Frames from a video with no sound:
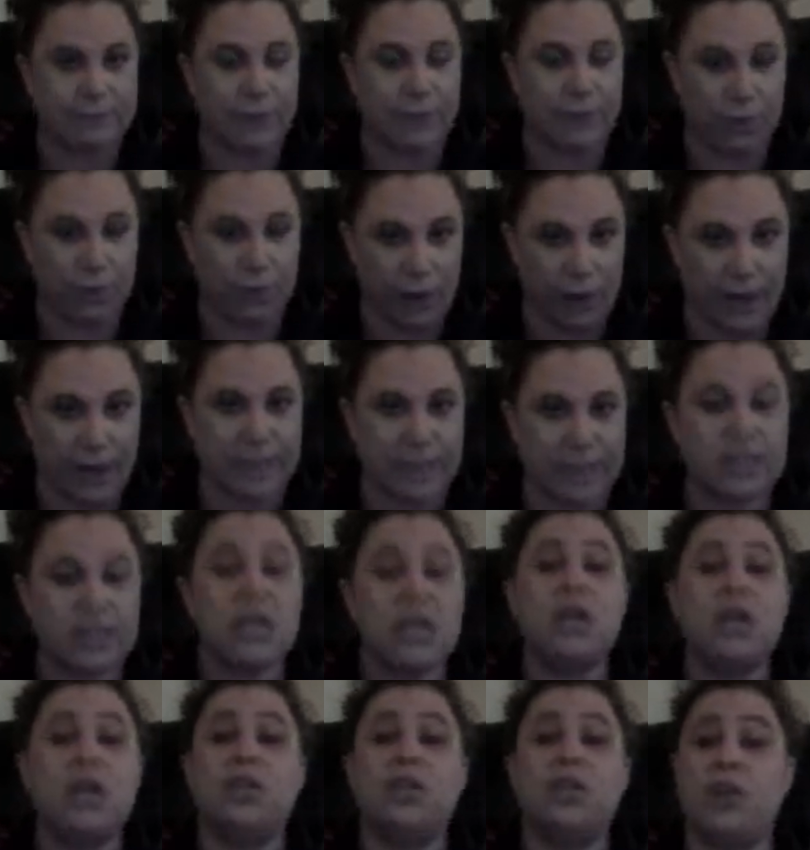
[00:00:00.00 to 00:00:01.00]
All right.
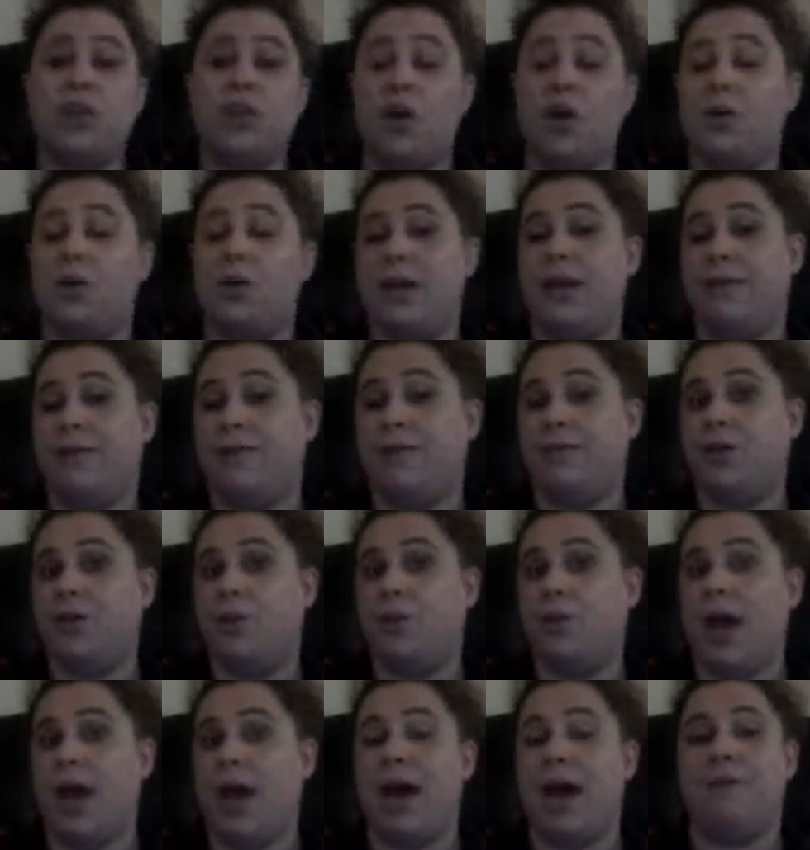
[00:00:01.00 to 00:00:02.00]
So if
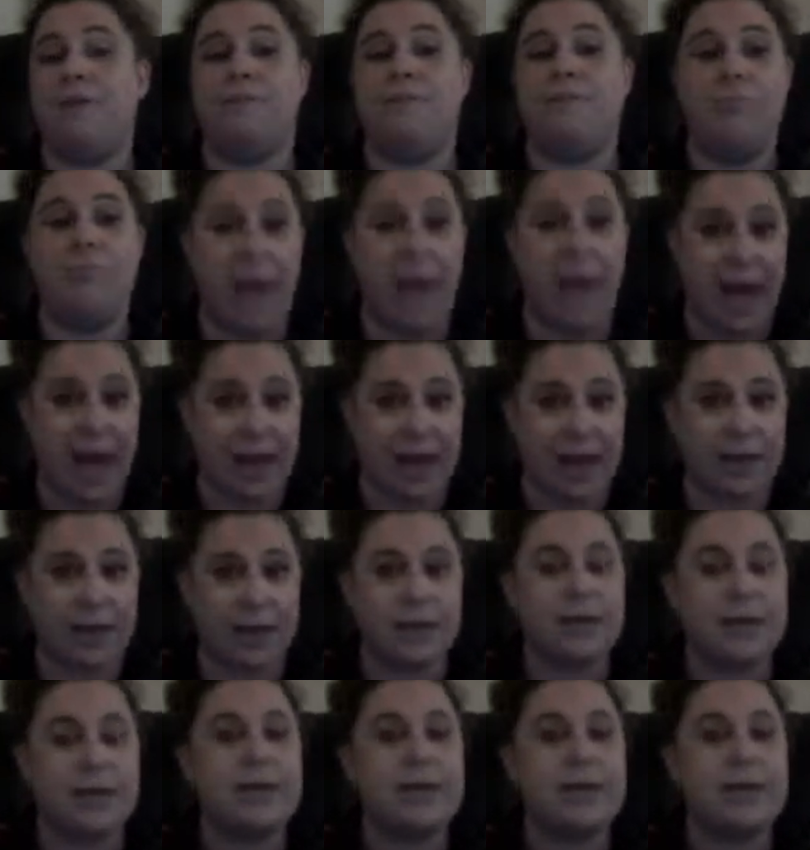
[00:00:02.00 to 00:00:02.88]
you have Mac,